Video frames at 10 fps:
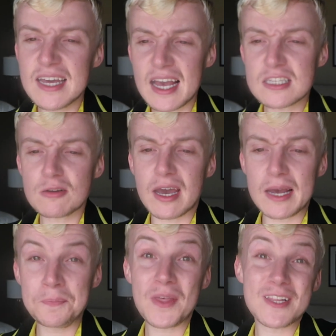It's
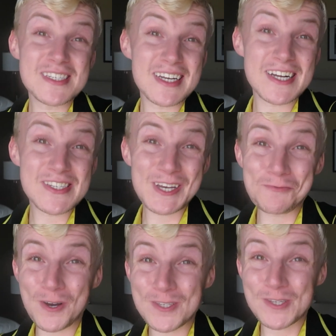okay, at least I got
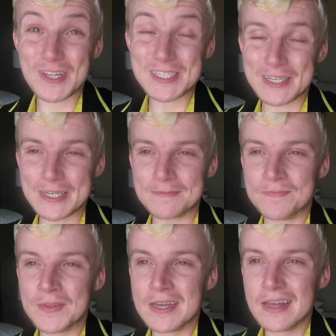San Juan, so that's good.
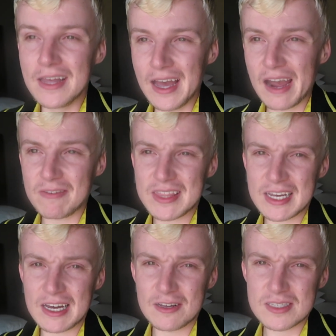
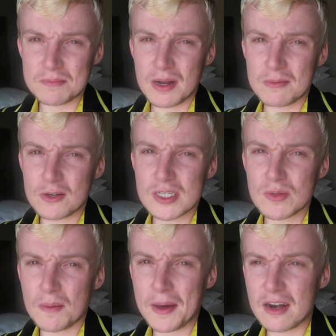Everything else I'm probably going to
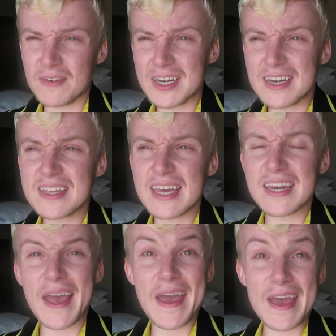swap out of. I did
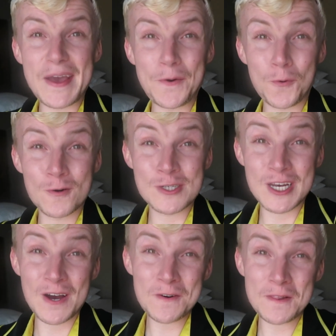get a Orange
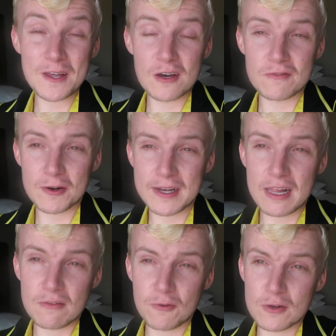County layover in
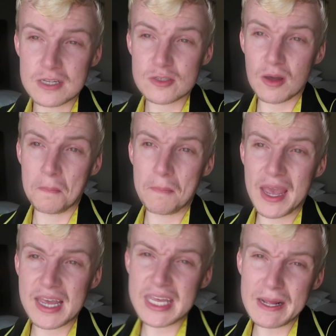California, so I
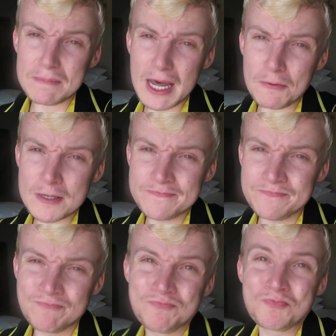may keep that one.
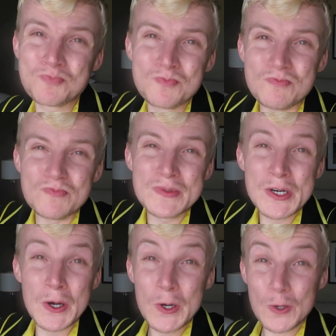
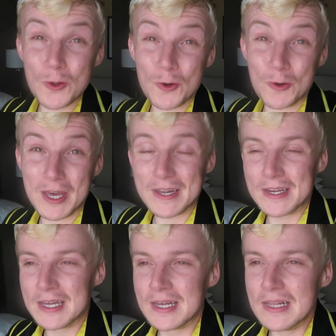Don't know
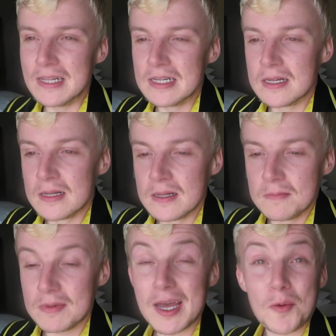yet.
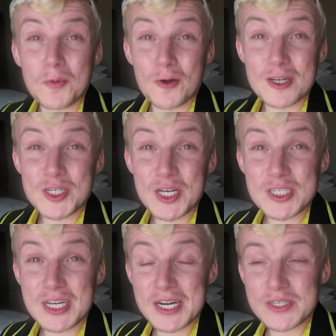But now I'm going to
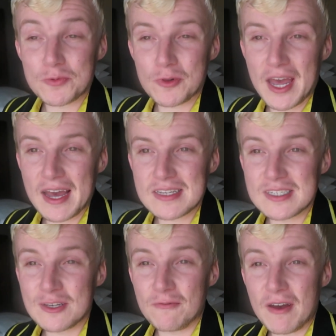change, guys,
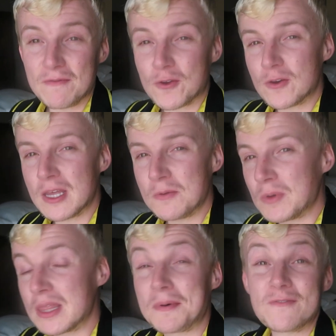relax until 5:30
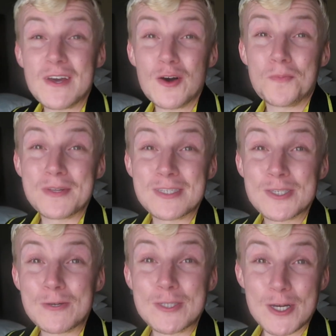when the buffet opens,
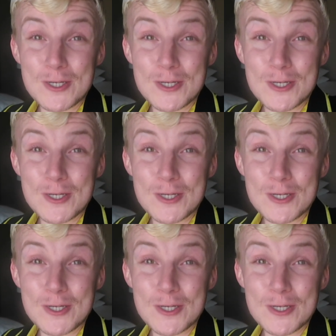so I'll